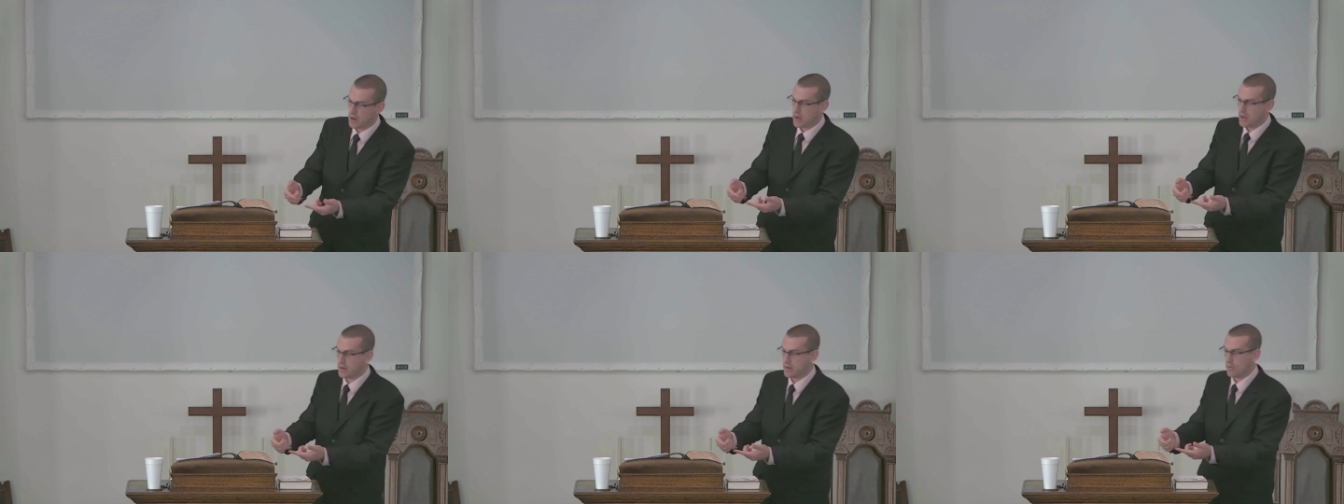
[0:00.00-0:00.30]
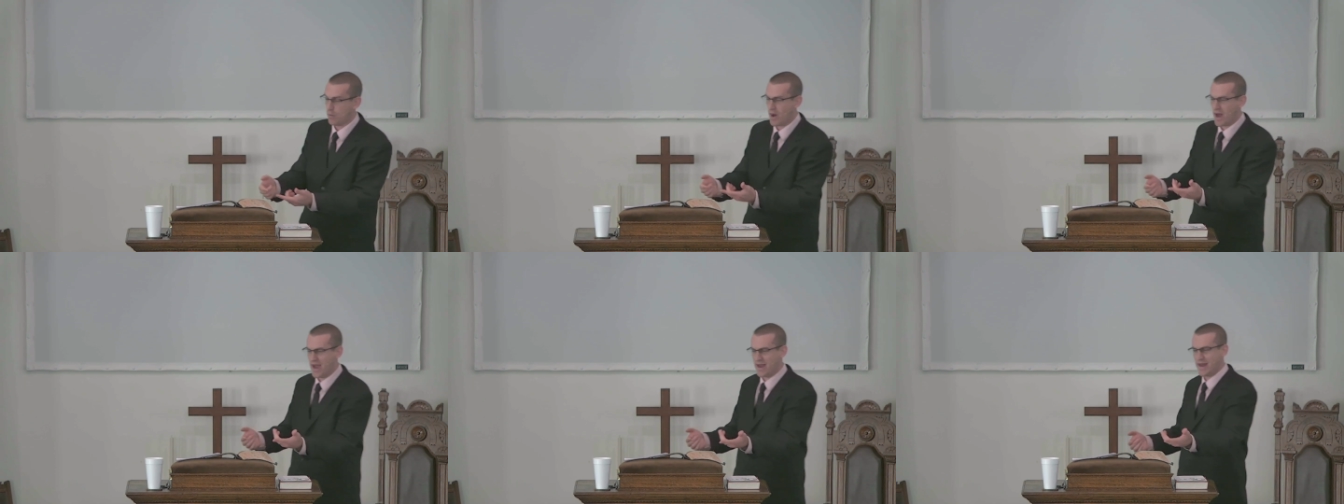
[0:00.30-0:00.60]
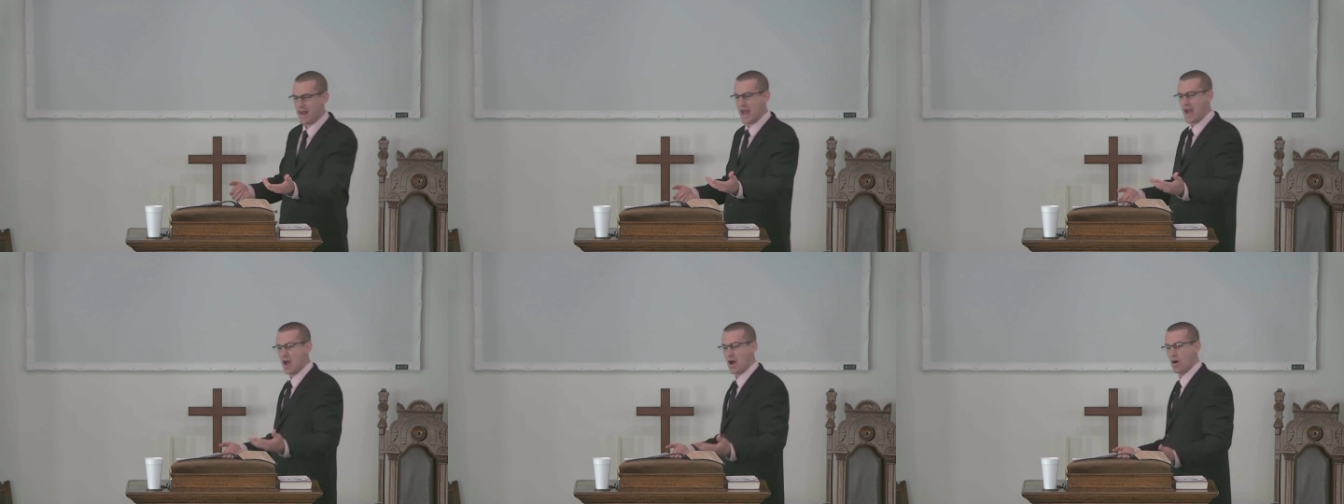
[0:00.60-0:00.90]
John?
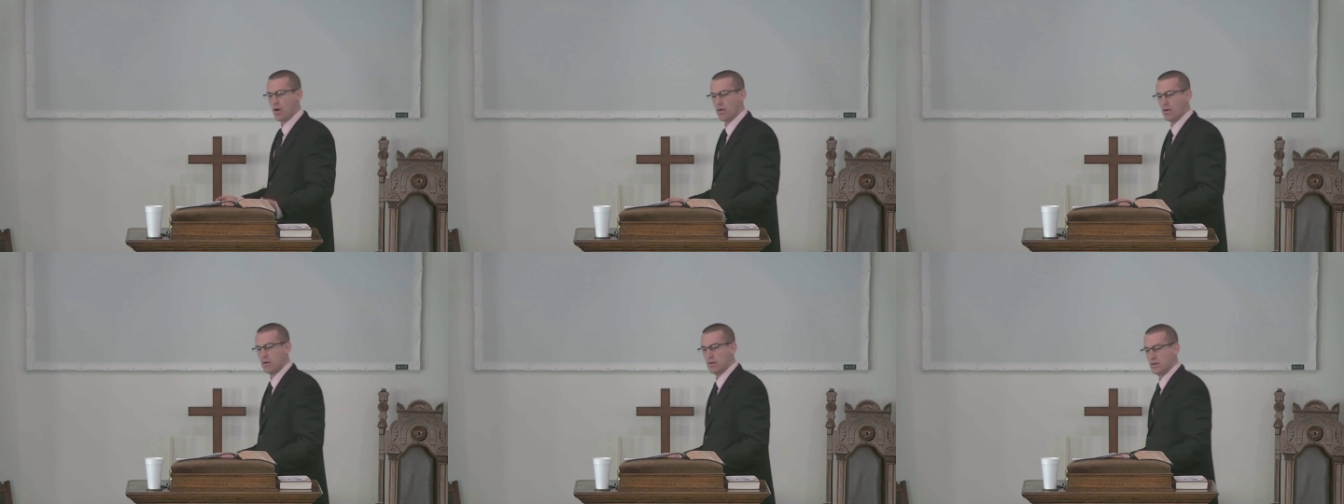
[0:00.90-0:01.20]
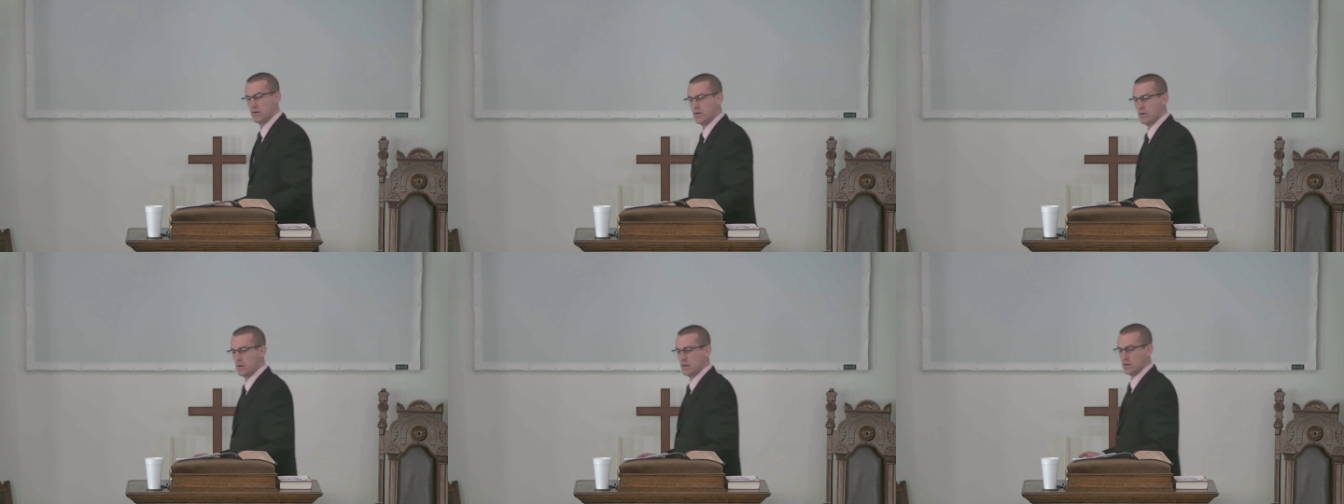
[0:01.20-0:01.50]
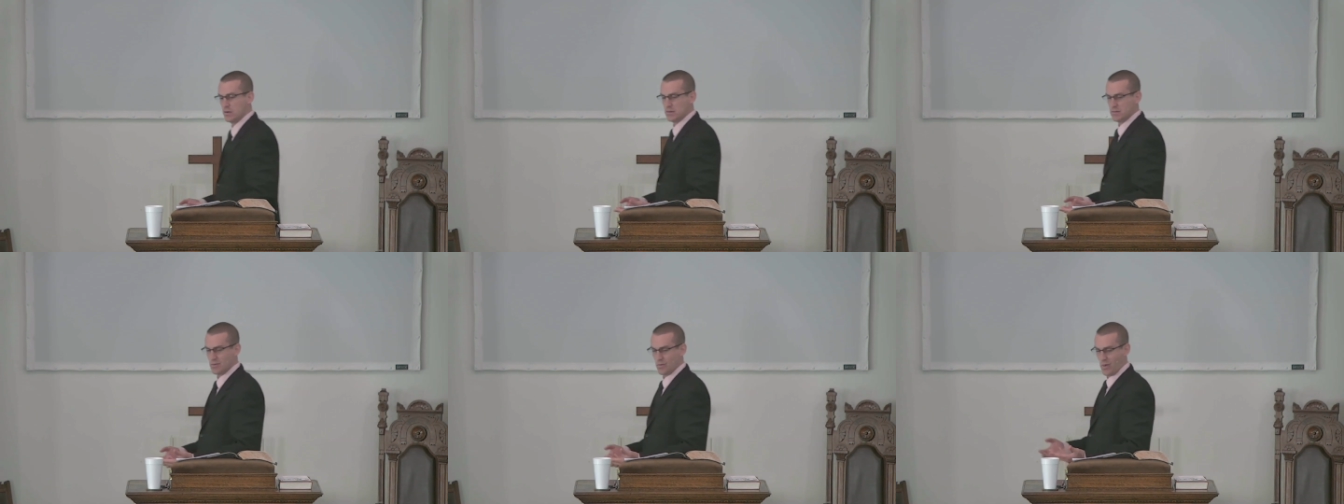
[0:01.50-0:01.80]
Why now?
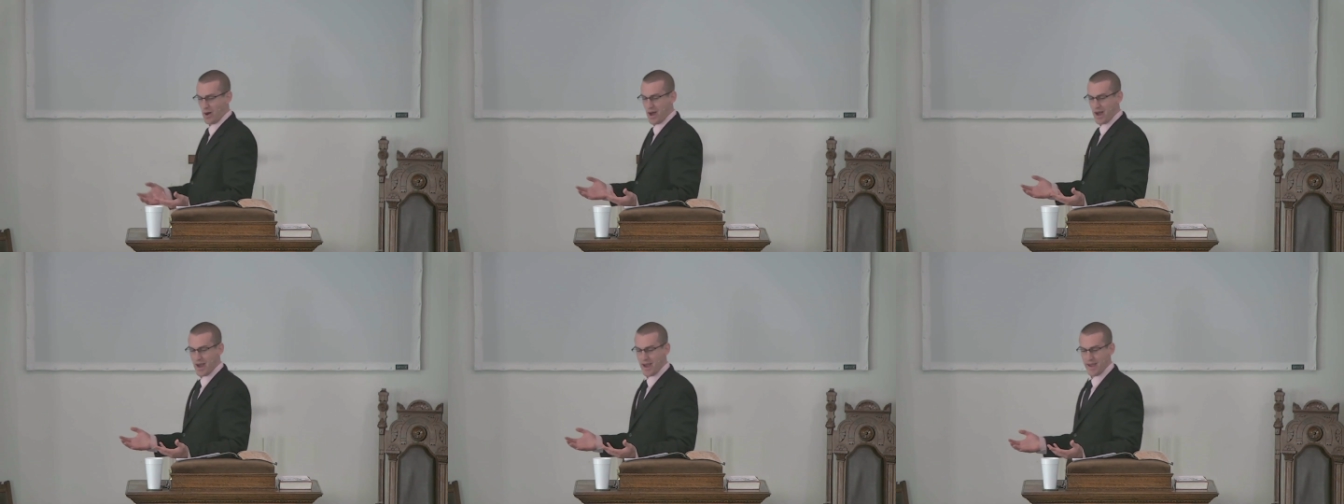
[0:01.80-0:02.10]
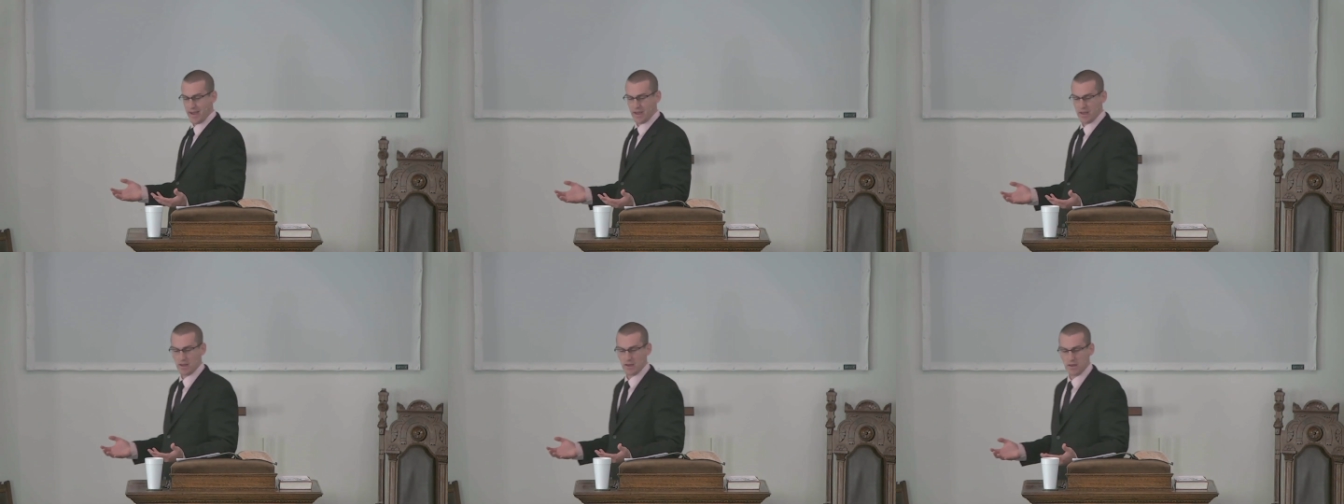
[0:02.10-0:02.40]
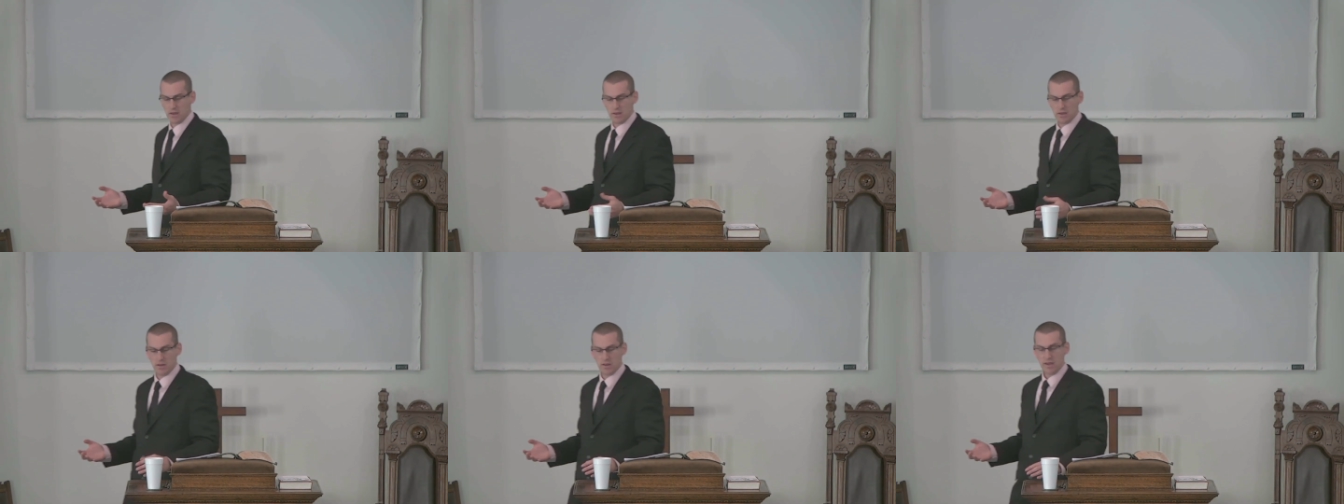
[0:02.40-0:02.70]
Why?
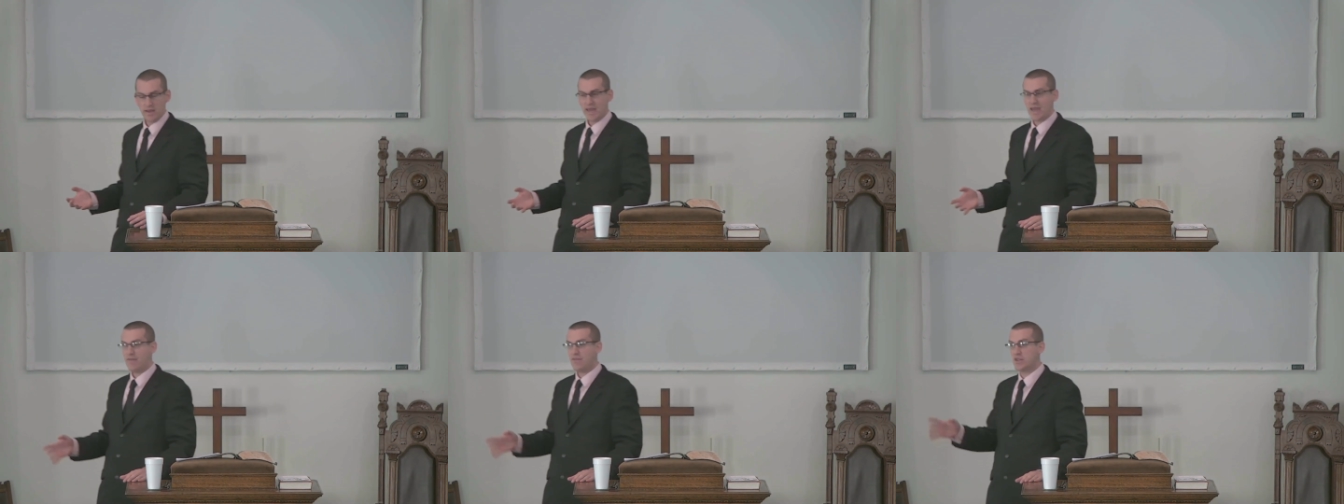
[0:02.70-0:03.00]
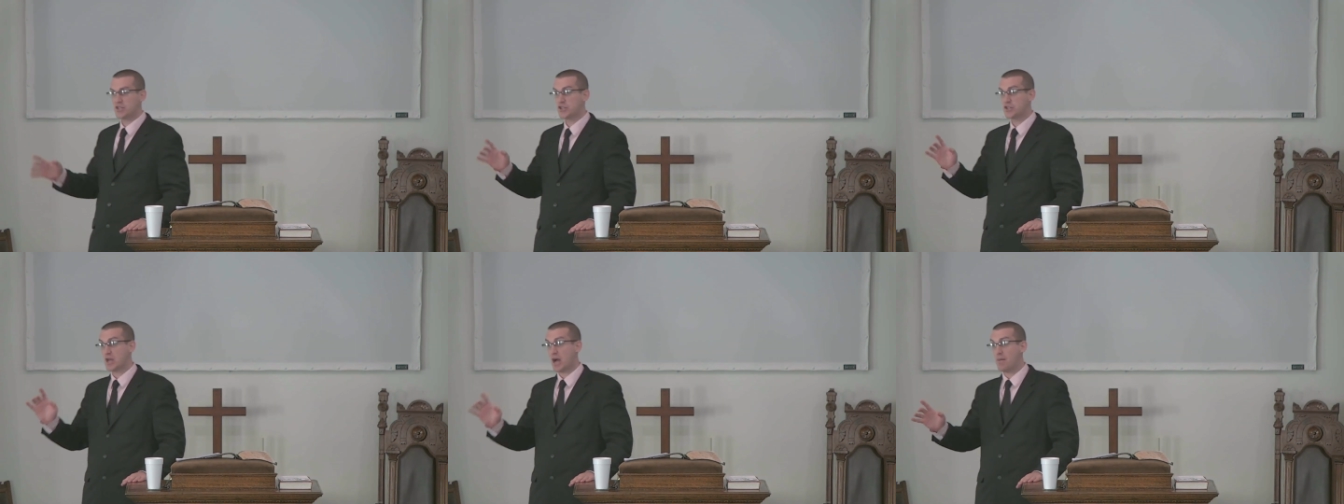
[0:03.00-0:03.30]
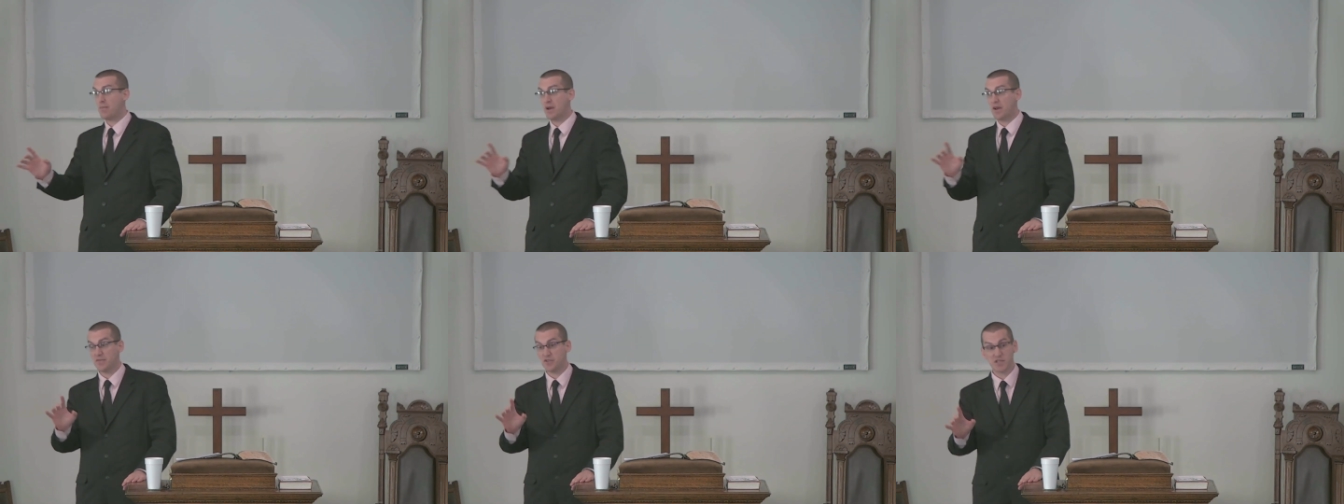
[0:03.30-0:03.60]
Even
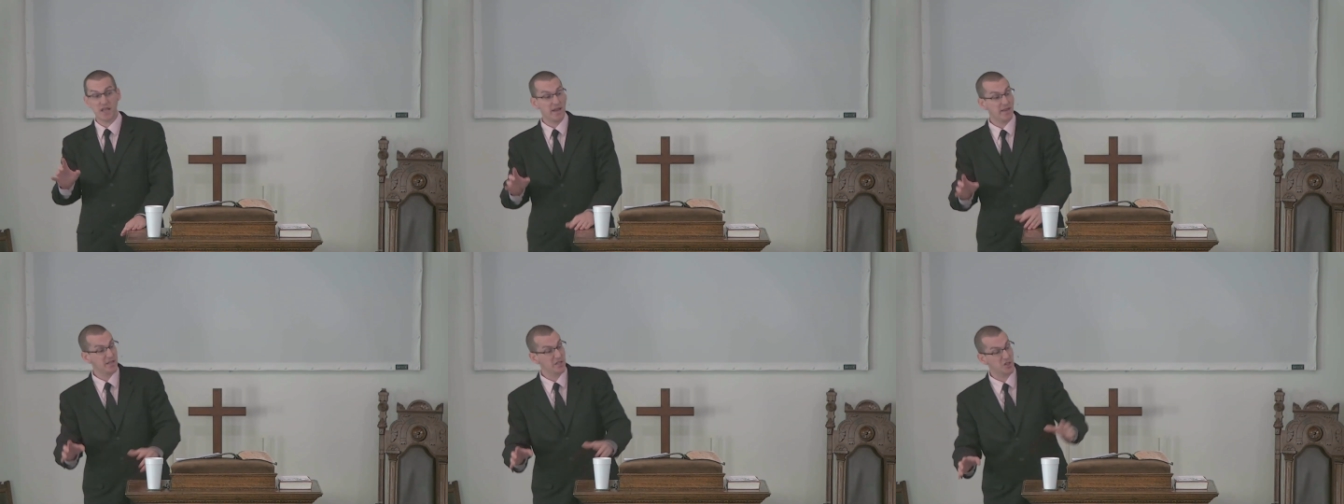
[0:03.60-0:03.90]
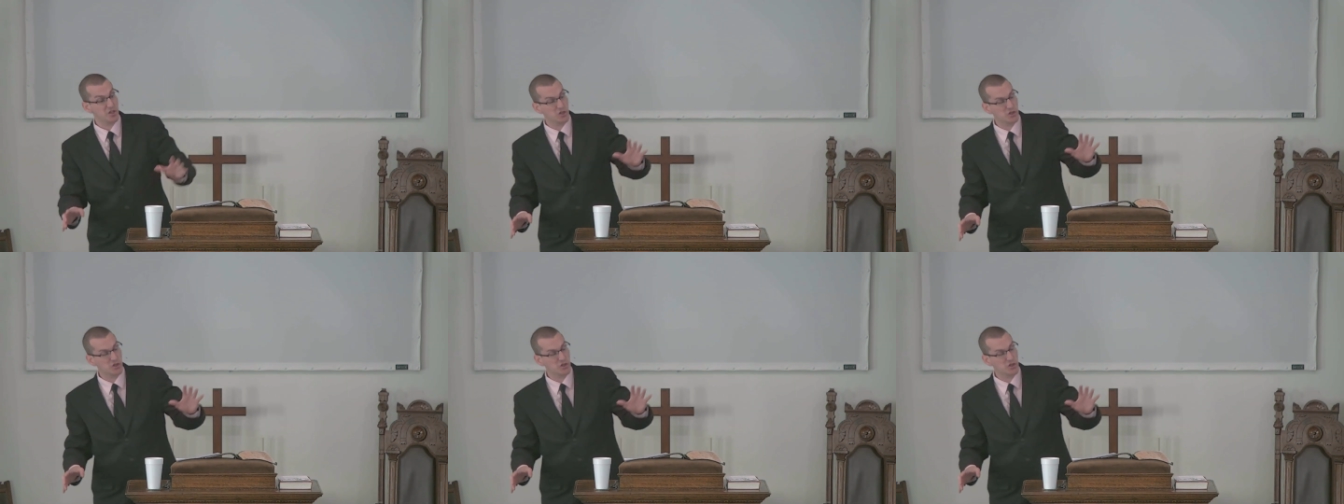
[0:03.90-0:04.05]
some have said